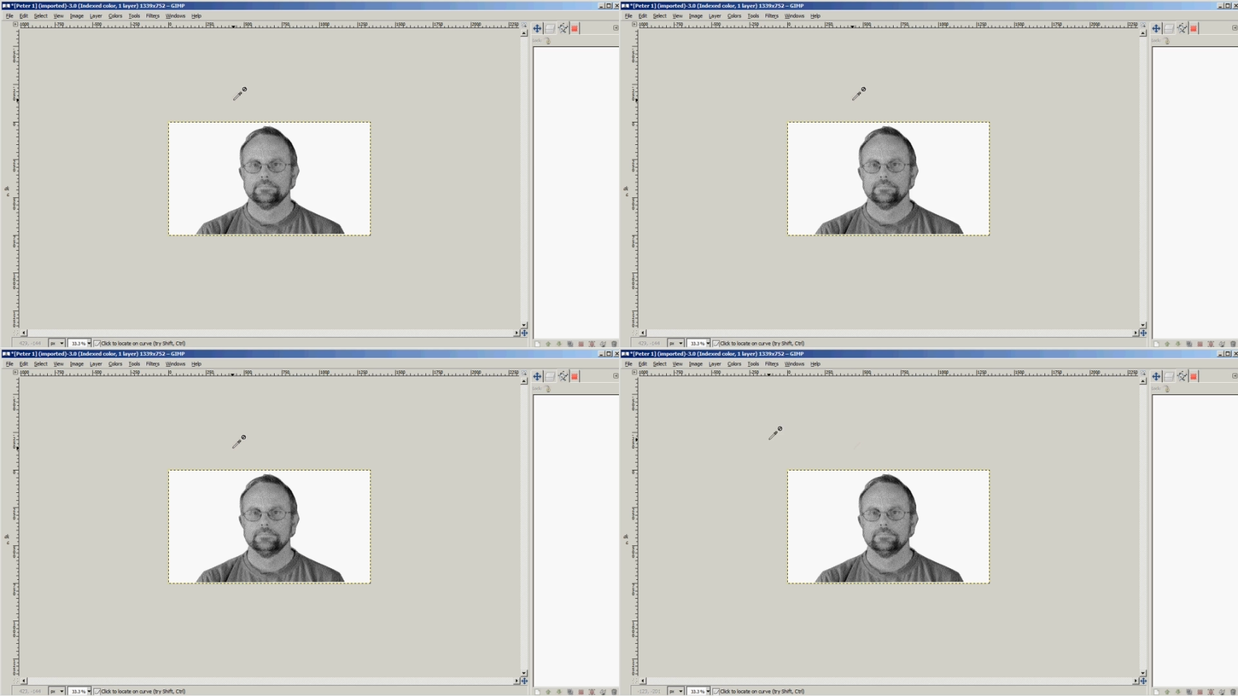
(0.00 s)

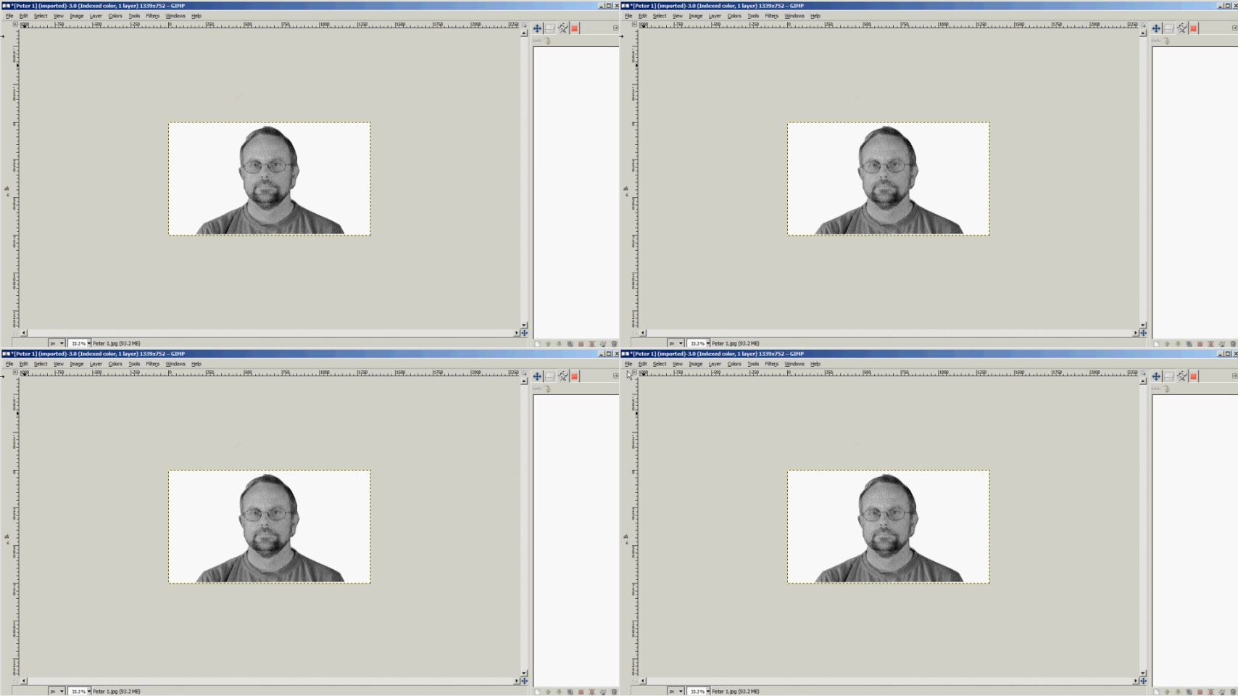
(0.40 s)

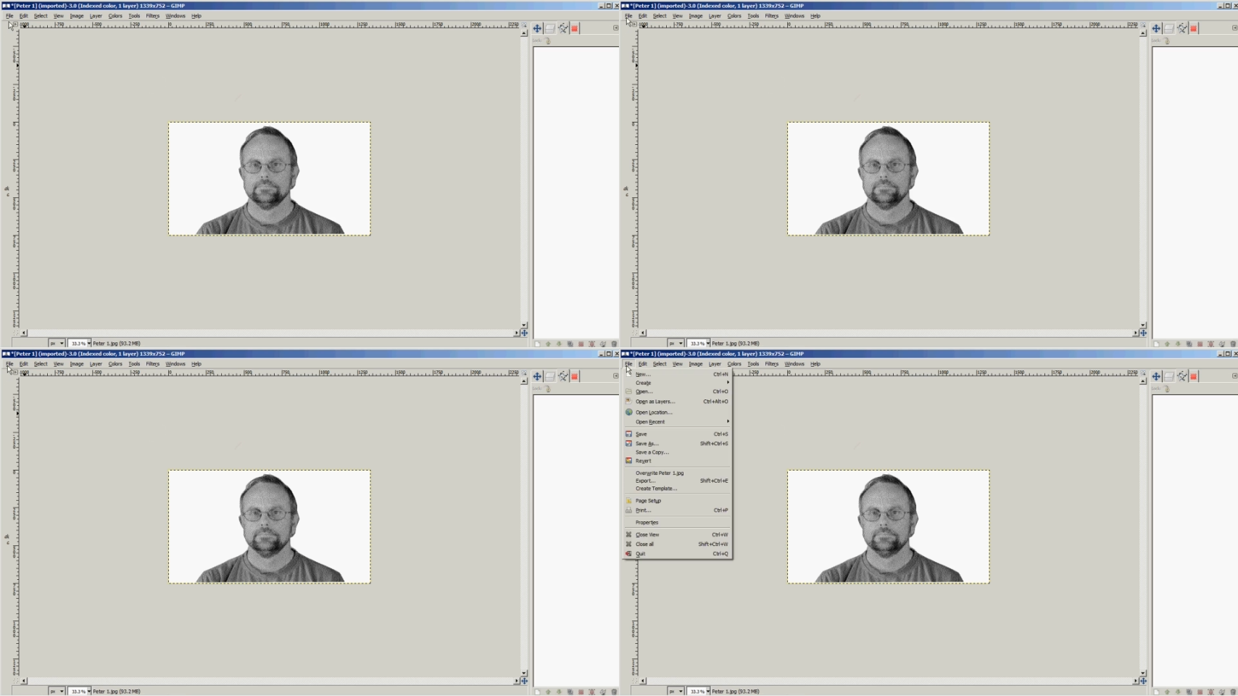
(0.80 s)

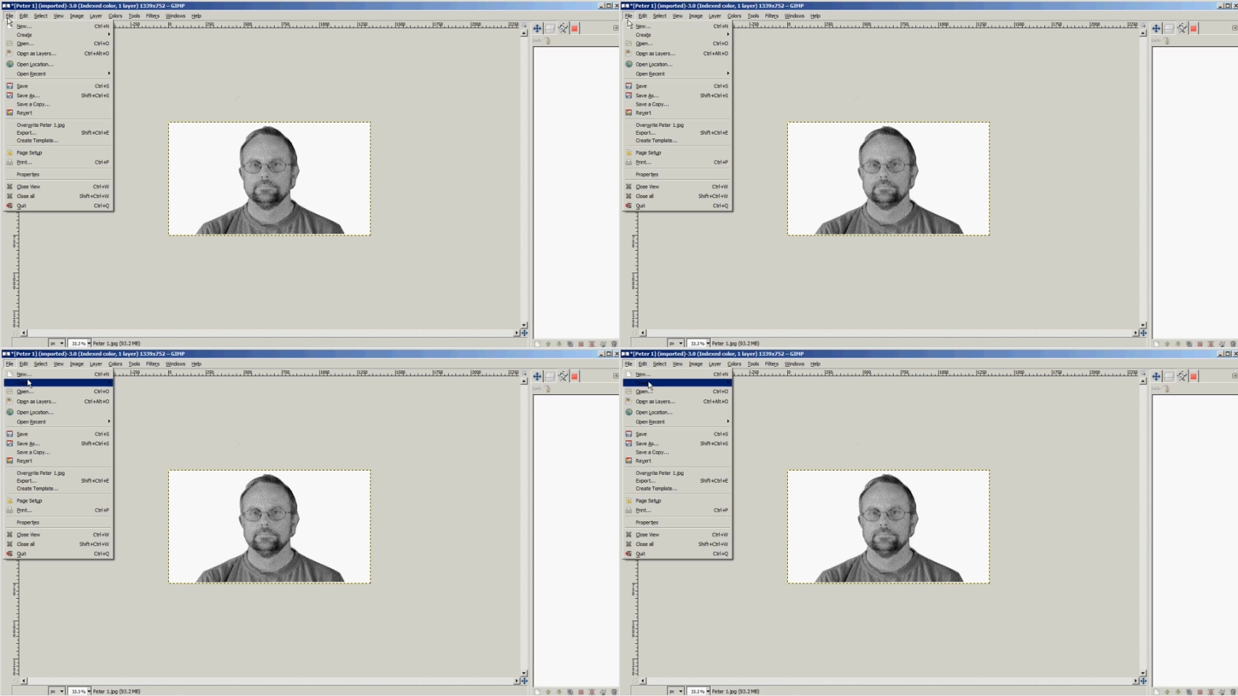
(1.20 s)

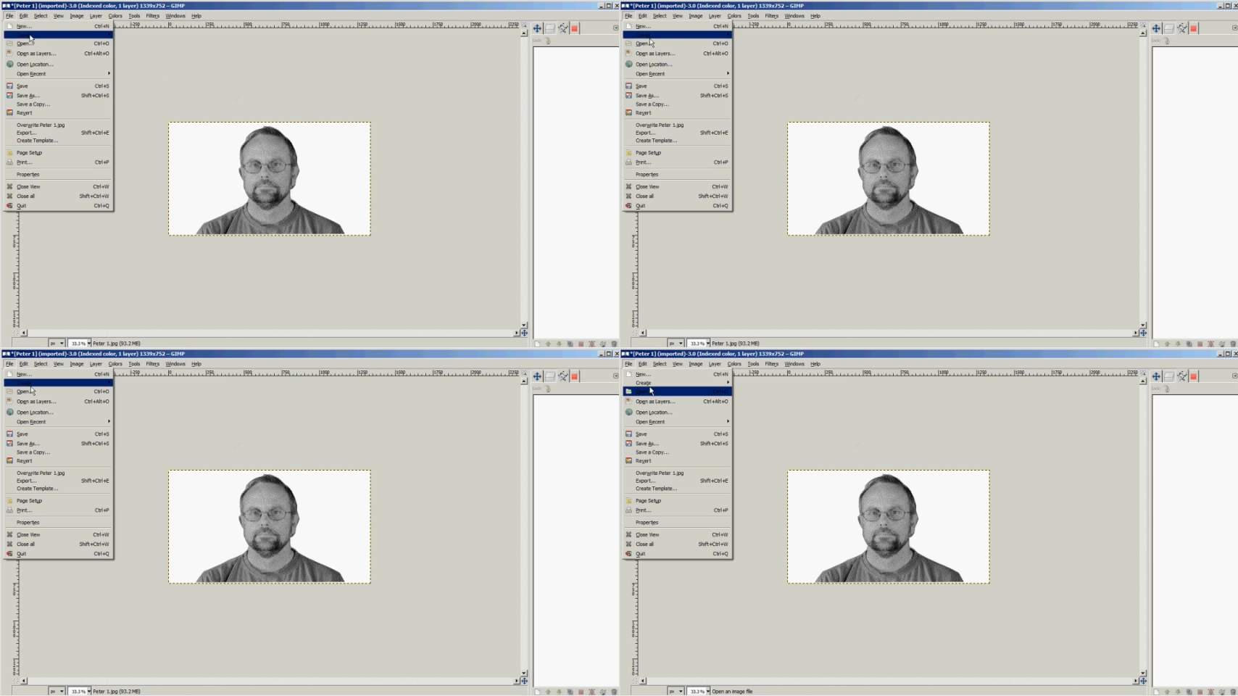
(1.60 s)

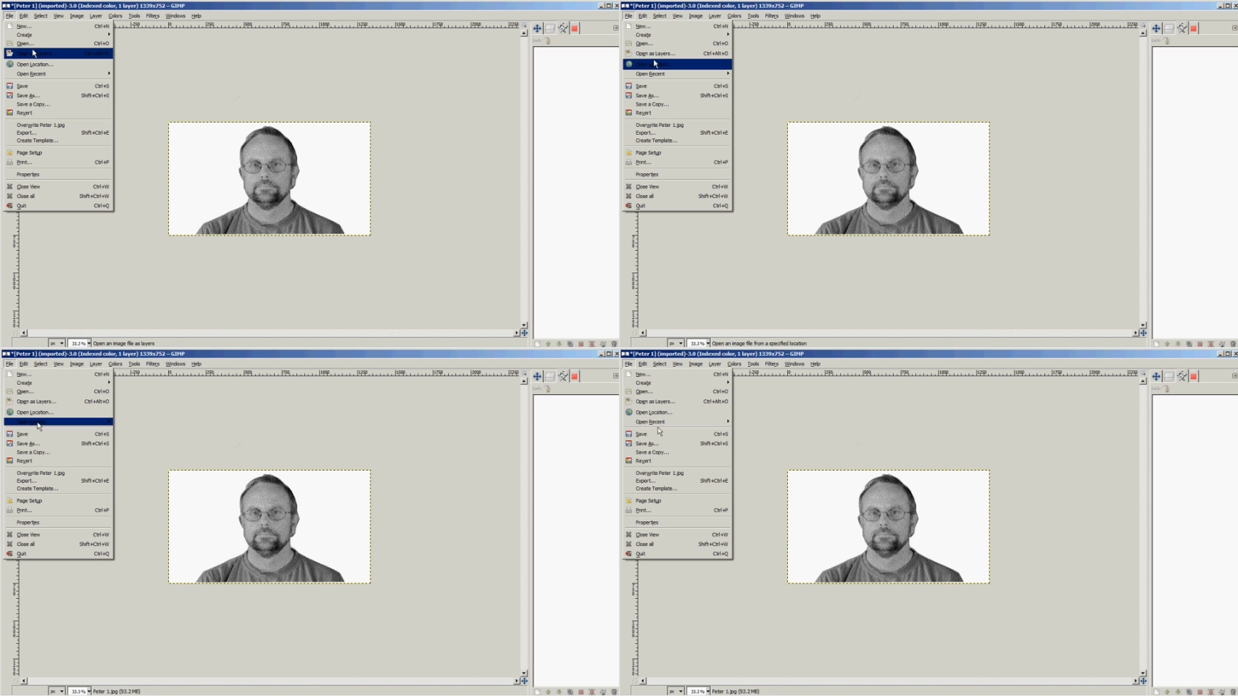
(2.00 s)

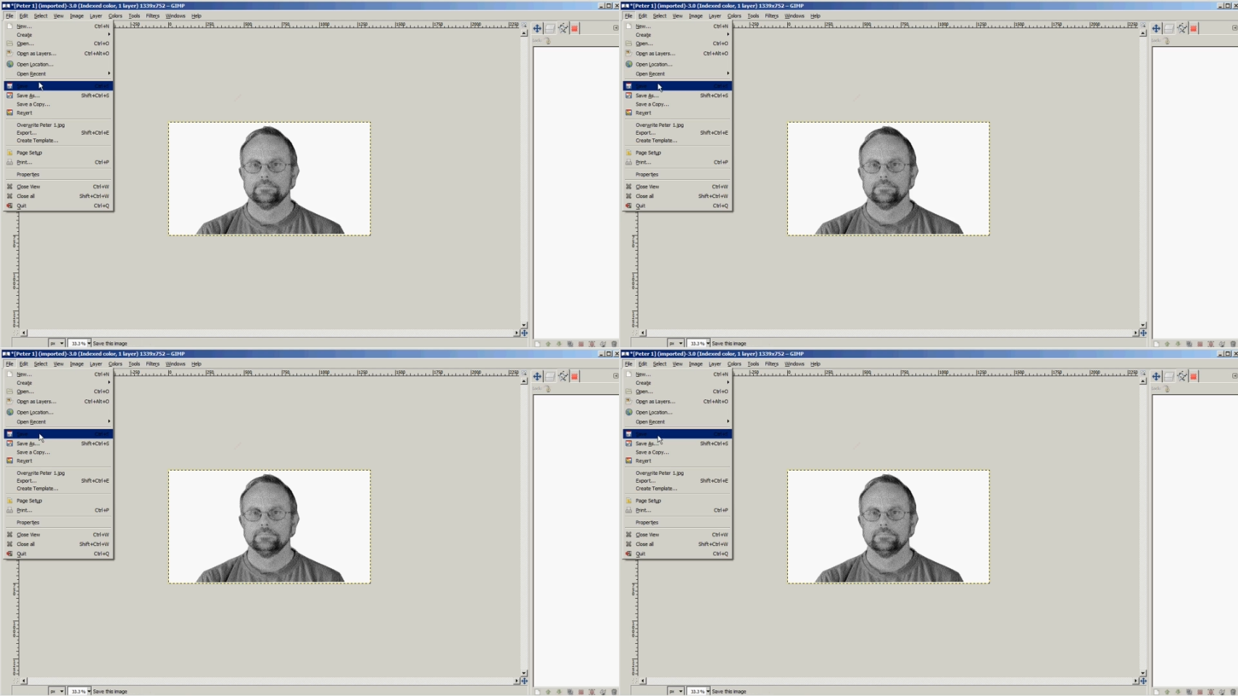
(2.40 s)

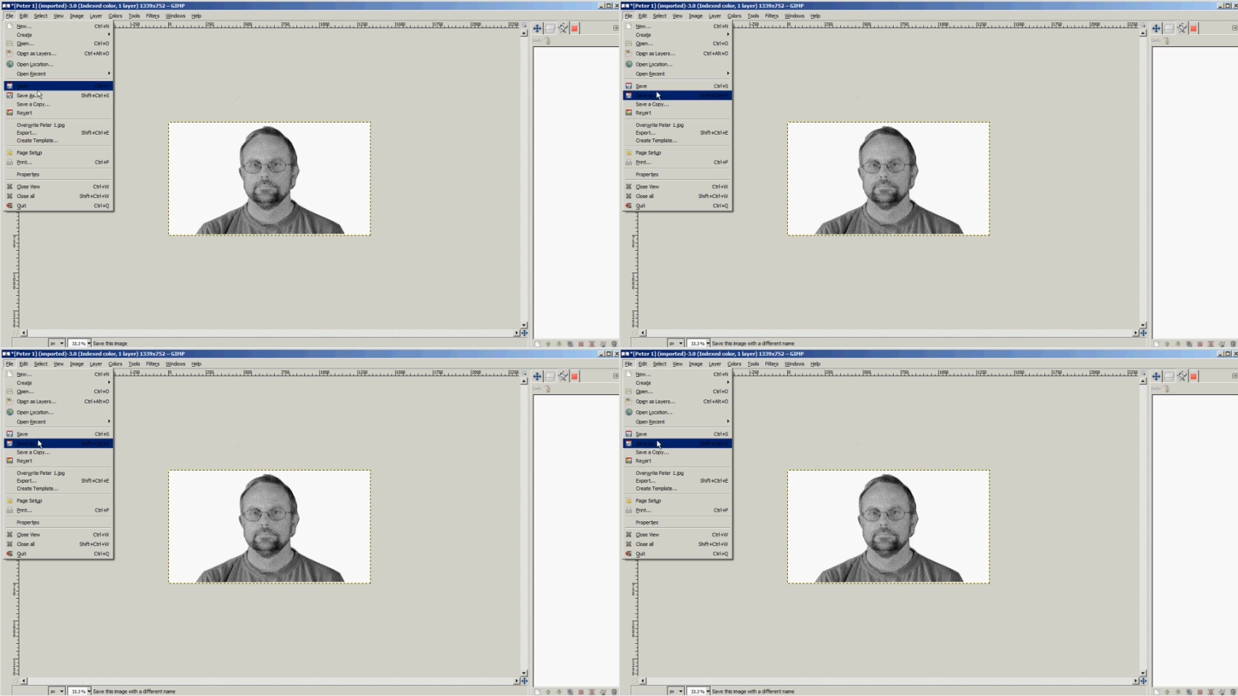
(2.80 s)

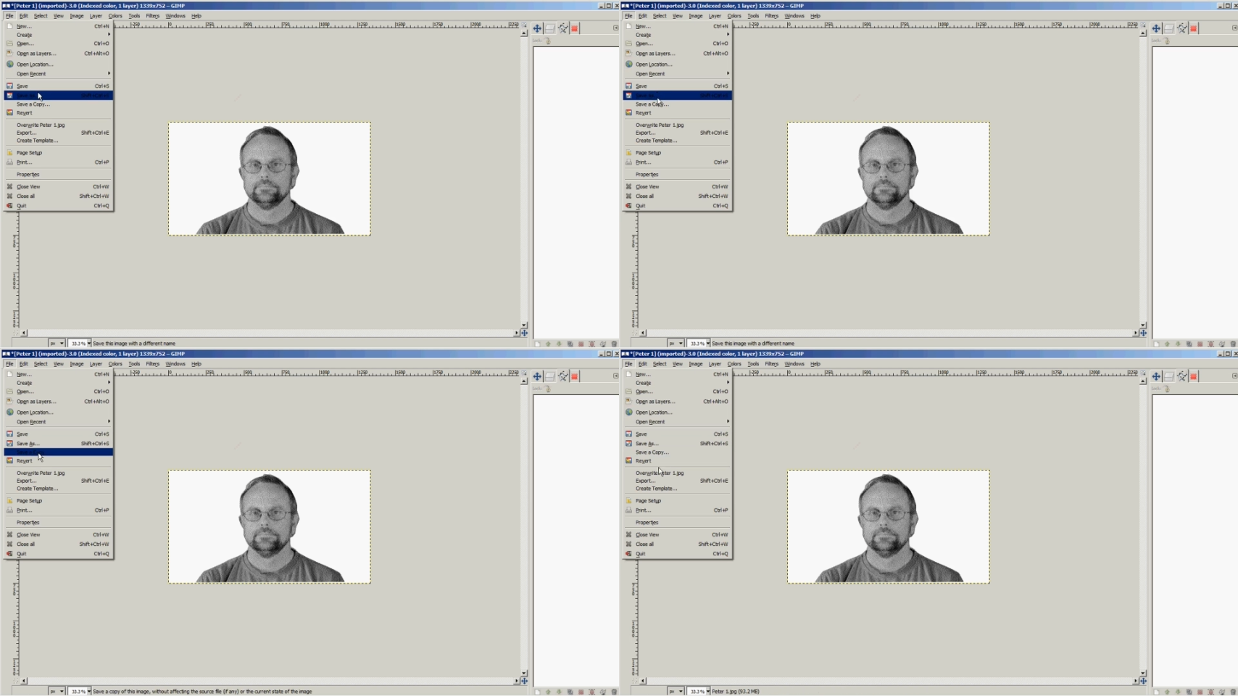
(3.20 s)

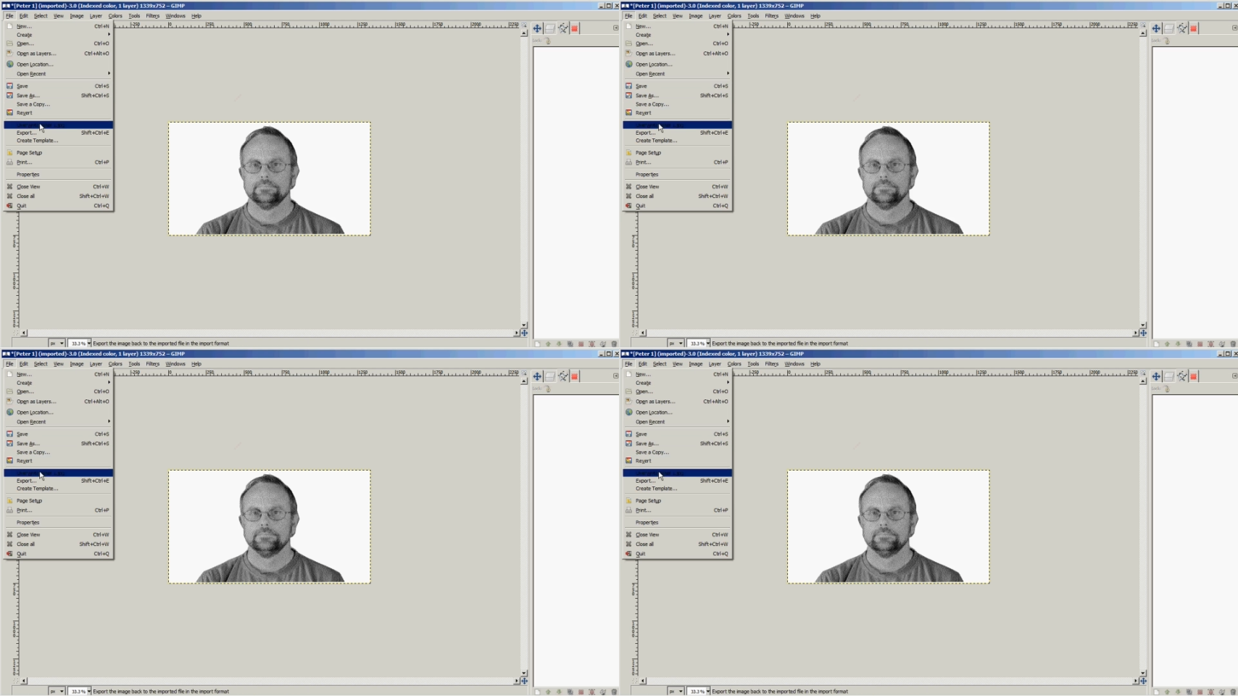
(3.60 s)
Nobody speaks.